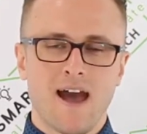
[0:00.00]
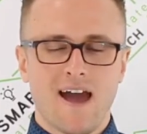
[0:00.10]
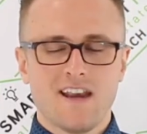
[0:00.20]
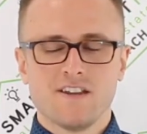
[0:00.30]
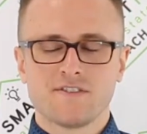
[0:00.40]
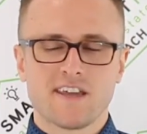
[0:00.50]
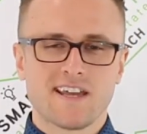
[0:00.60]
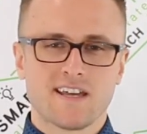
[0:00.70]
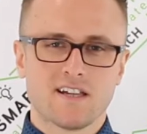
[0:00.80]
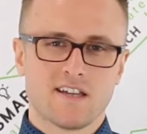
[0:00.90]
I didn't
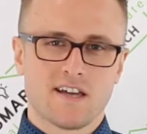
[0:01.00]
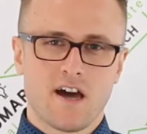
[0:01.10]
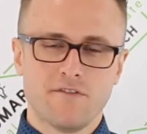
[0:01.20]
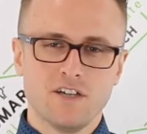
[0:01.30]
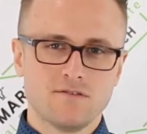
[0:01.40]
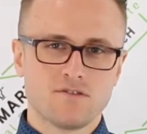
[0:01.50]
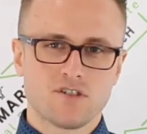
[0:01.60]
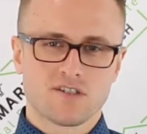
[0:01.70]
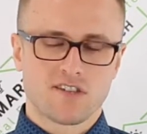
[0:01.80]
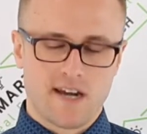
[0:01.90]
think anything of it,
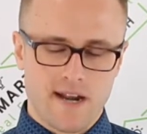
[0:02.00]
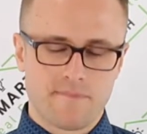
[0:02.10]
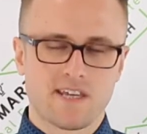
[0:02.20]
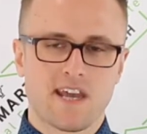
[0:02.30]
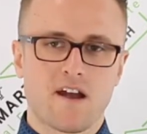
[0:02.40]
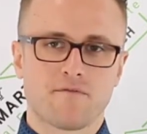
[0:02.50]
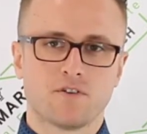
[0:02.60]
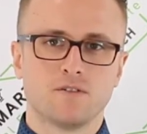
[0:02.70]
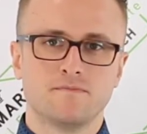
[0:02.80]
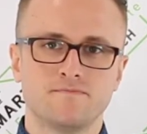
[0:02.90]
just thought I'd be
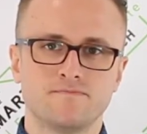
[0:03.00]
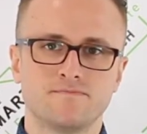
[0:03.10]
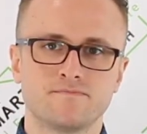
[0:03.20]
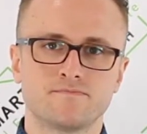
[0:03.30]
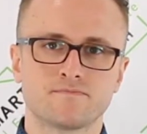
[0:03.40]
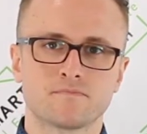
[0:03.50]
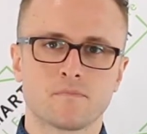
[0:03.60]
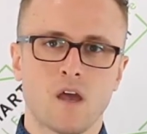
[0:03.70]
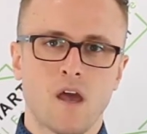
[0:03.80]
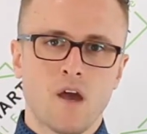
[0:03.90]
careful.
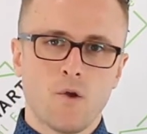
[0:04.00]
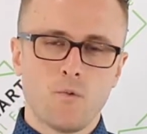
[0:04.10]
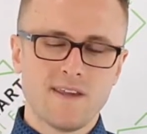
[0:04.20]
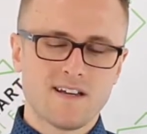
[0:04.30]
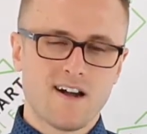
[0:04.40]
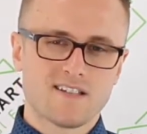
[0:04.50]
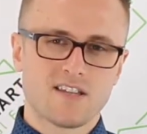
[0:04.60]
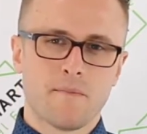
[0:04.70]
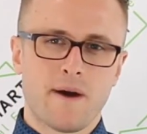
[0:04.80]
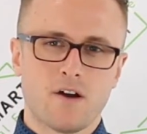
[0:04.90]
We got
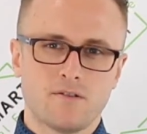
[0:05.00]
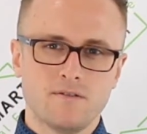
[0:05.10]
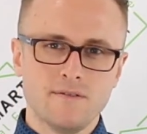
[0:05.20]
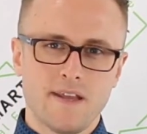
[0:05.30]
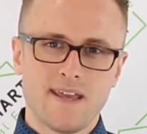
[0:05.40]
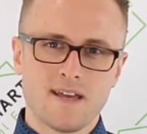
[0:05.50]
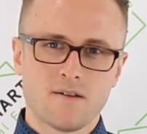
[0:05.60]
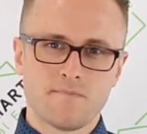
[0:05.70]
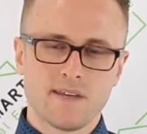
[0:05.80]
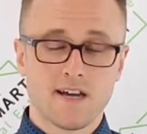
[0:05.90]
to the mountain,
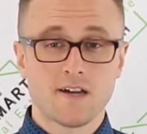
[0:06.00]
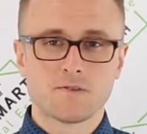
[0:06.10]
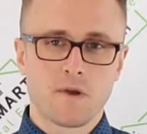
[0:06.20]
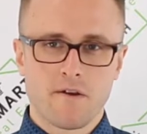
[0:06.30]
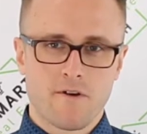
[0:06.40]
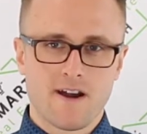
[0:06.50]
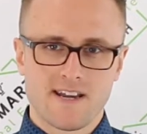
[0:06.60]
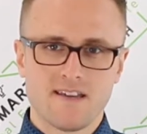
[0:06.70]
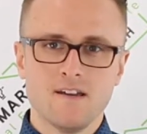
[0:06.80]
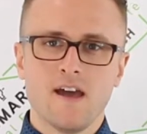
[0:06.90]
and because we were
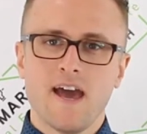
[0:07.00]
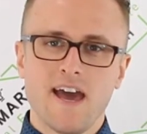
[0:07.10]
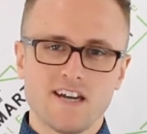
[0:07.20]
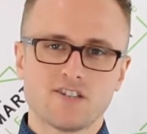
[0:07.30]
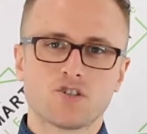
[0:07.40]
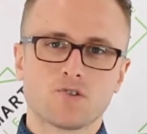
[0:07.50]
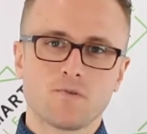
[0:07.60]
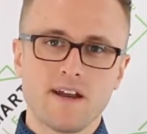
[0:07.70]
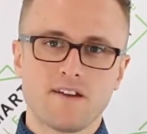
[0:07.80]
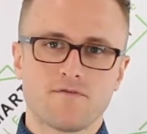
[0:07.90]
ready, headed
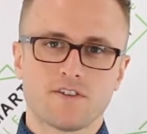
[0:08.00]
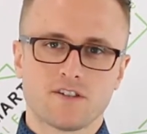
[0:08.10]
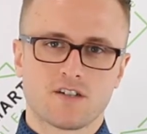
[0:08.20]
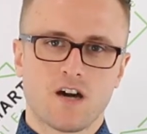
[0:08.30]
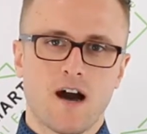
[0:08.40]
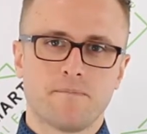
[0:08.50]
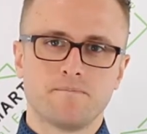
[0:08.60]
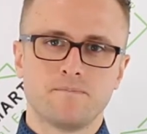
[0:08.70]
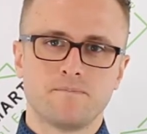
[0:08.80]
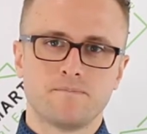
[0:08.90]
straight for the top.